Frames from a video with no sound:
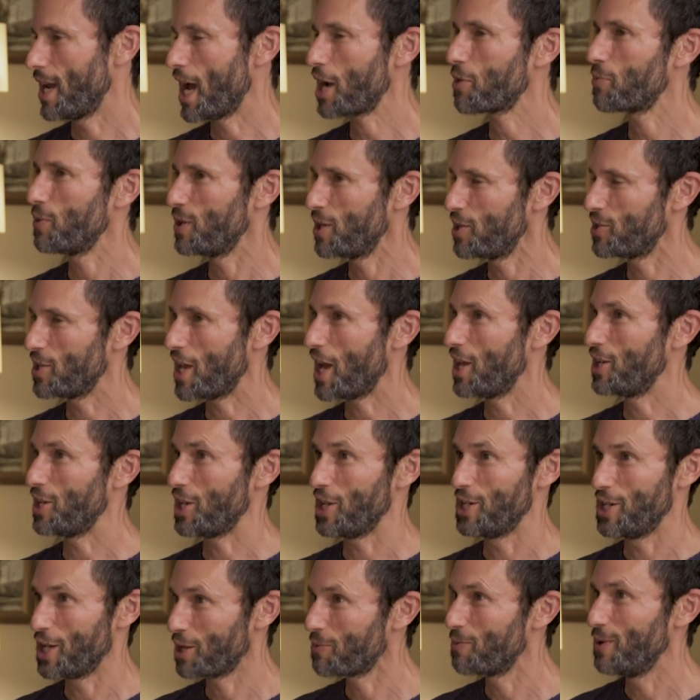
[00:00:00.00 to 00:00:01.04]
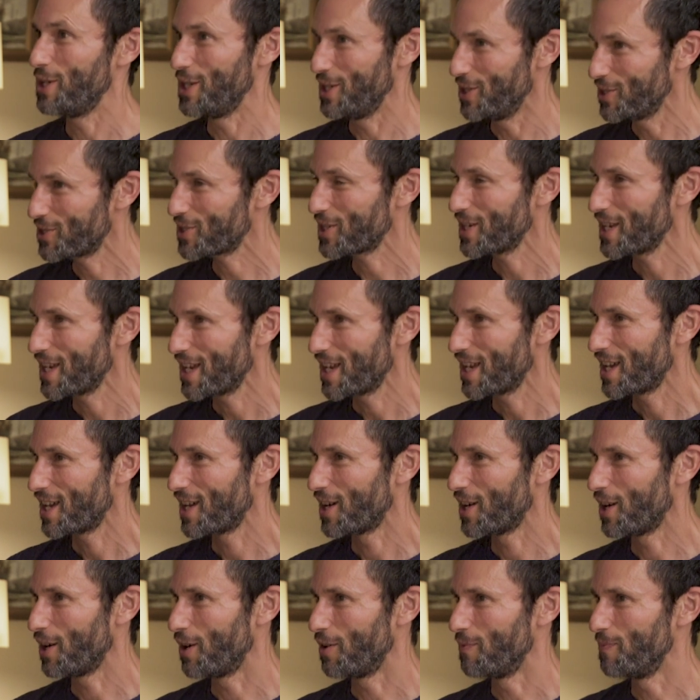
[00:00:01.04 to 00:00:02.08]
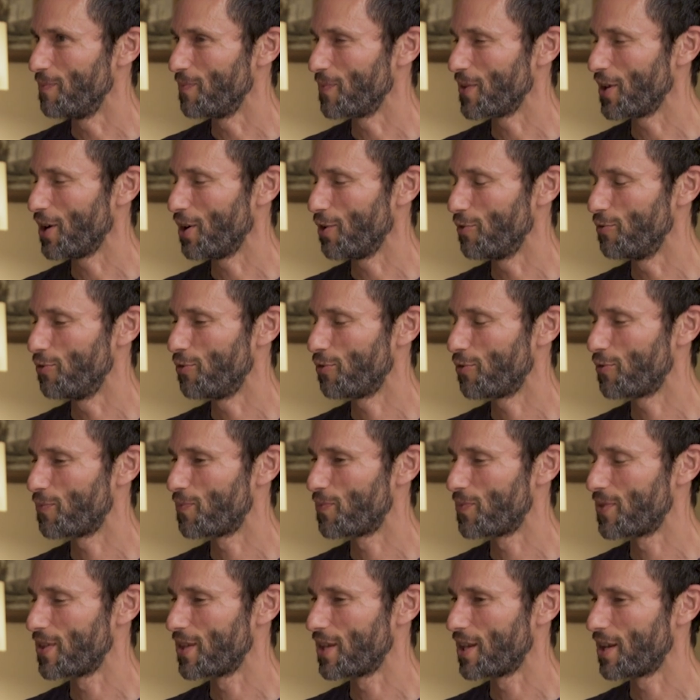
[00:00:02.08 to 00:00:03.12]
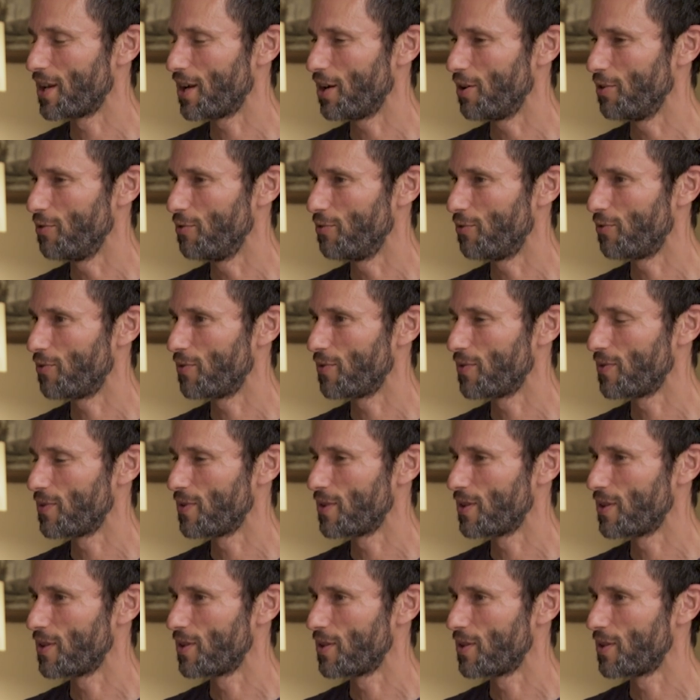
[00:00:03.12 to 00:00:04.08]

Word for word: inequities and iniquities um, of, of